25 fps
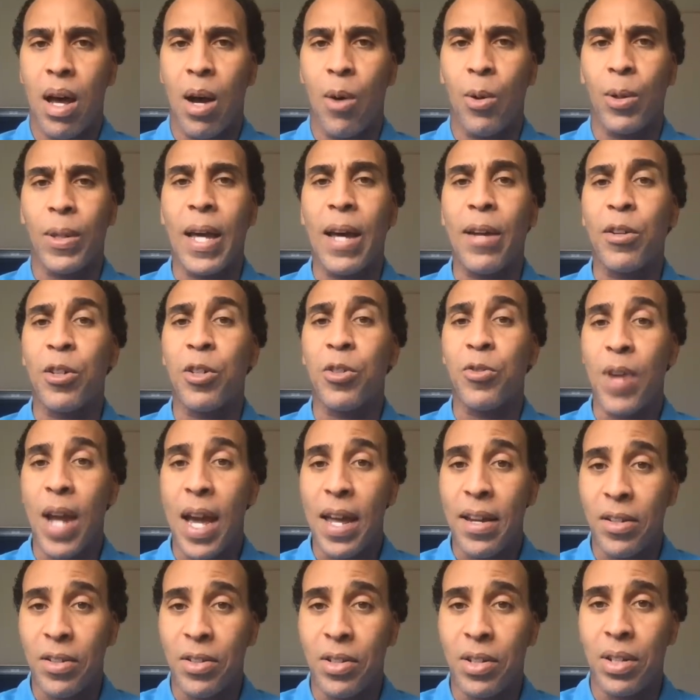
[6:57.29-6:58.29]
without a
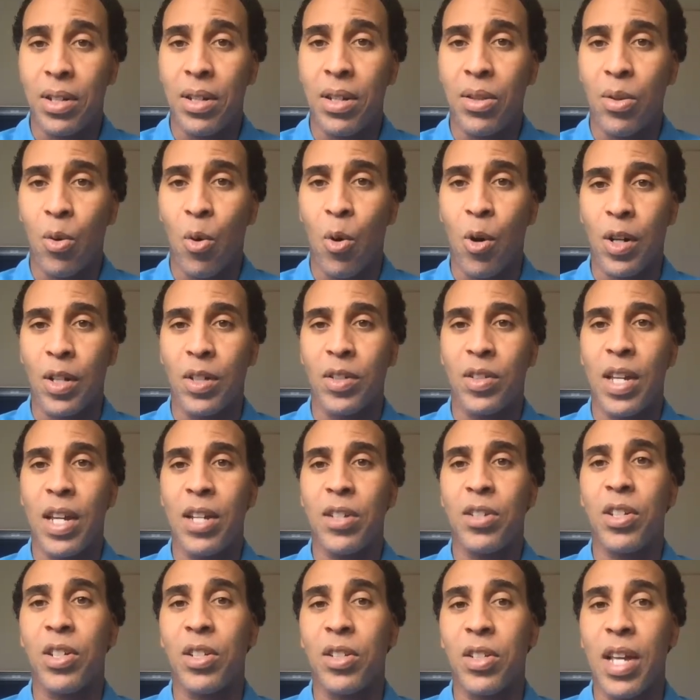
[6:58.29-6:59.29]
strategy, the
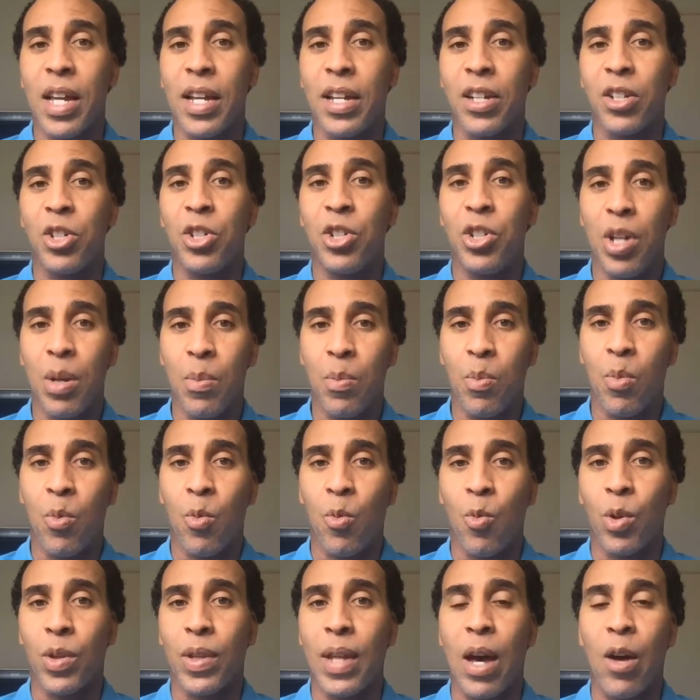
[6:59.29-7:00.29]
organization is like a ship
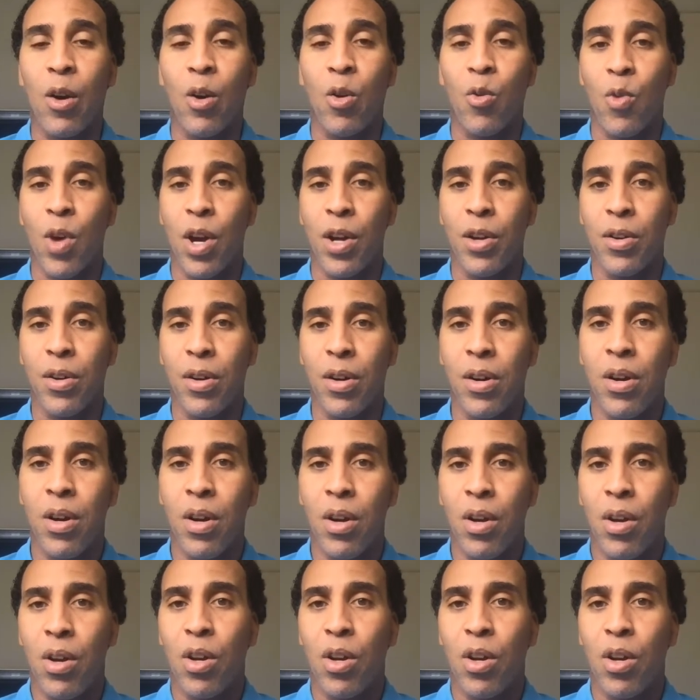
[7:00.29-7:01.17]
without a rudder